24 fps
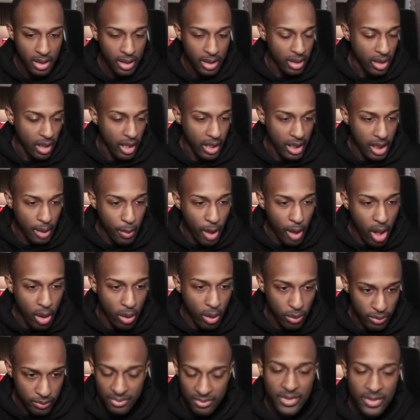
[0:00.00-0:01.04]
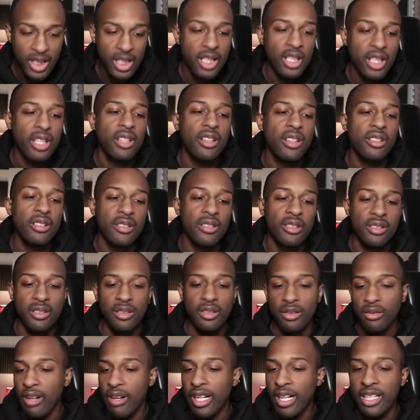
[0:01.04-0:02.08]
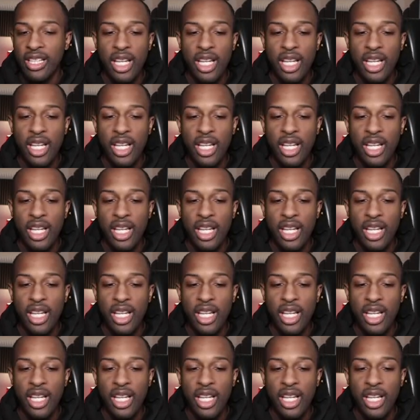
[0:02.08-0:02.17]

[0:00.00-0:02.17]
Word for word: Alright, come on. Like,